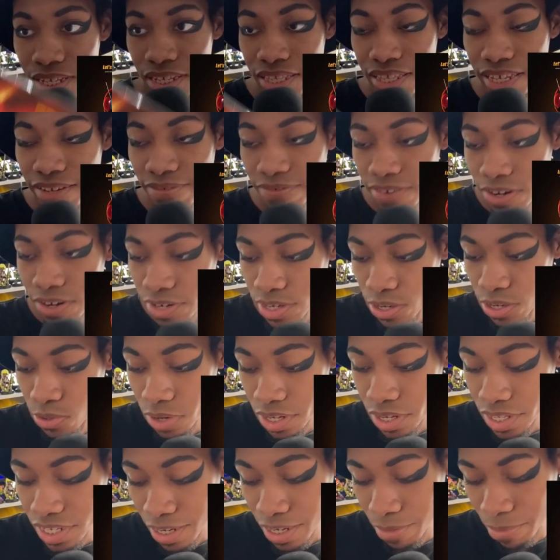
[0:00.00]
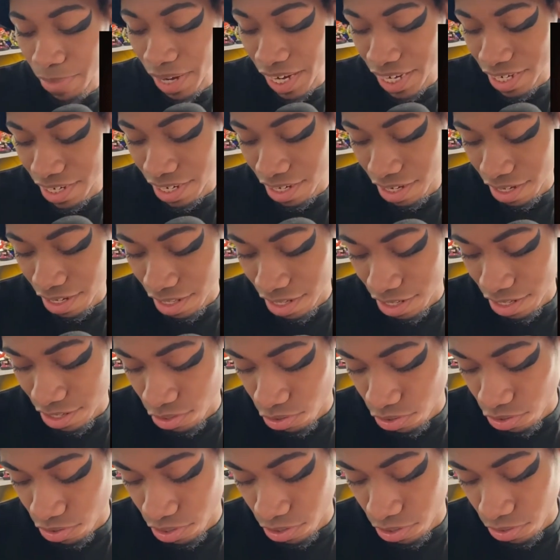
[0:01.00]
they very quickly abandoned this
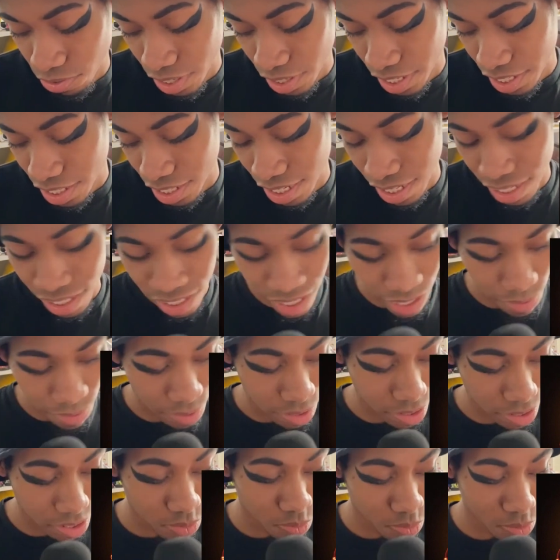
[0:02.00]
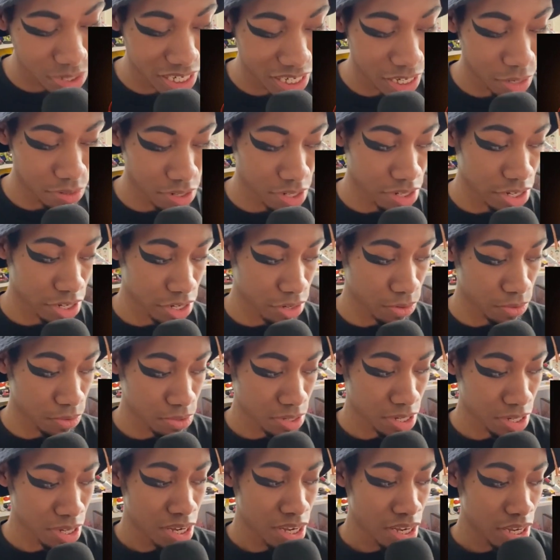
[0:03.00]
logo, and they, they would switch out the
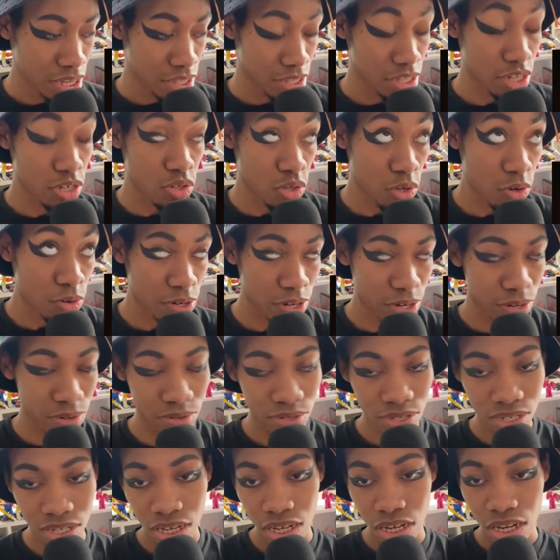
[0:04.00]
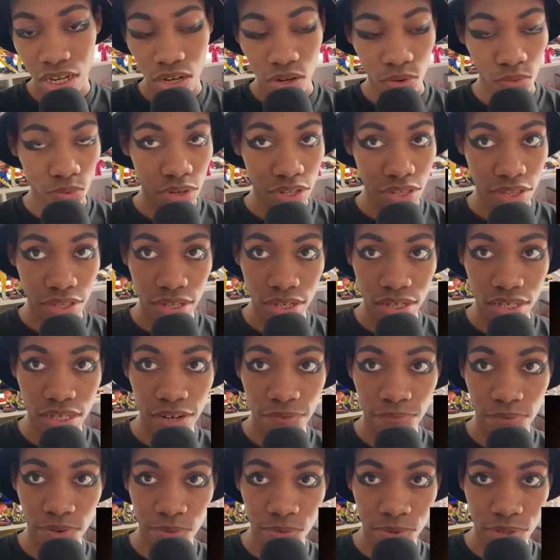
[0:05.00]
logos, the logos with
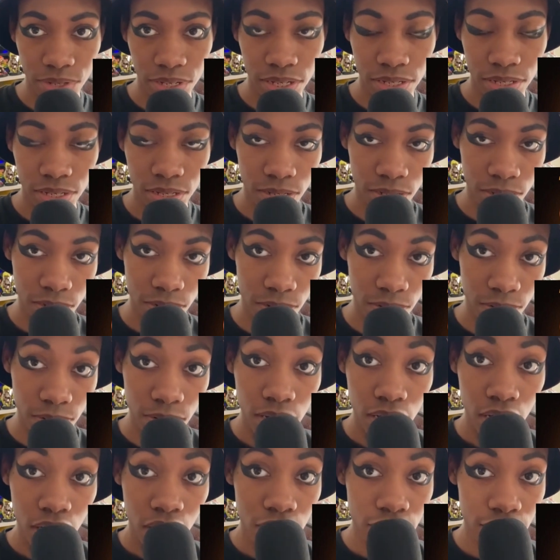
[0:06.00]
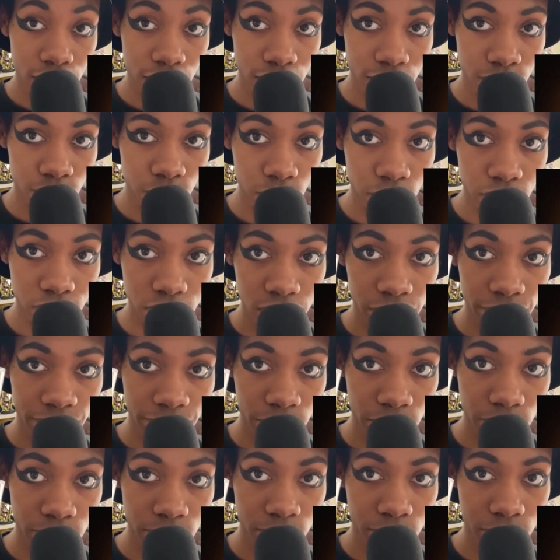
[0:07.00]
different releases. So this was the
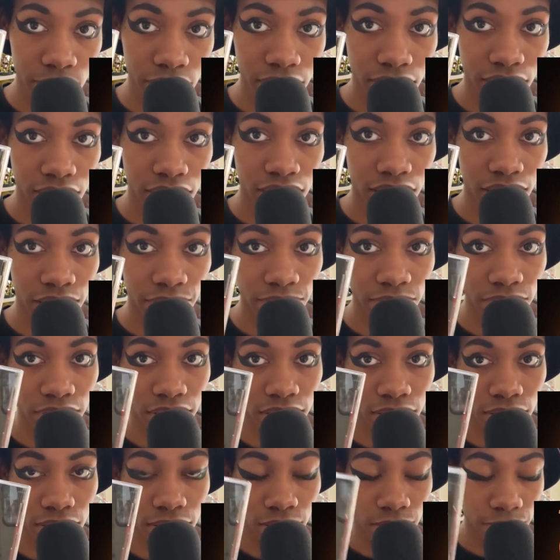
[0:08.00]
first release that they ever did.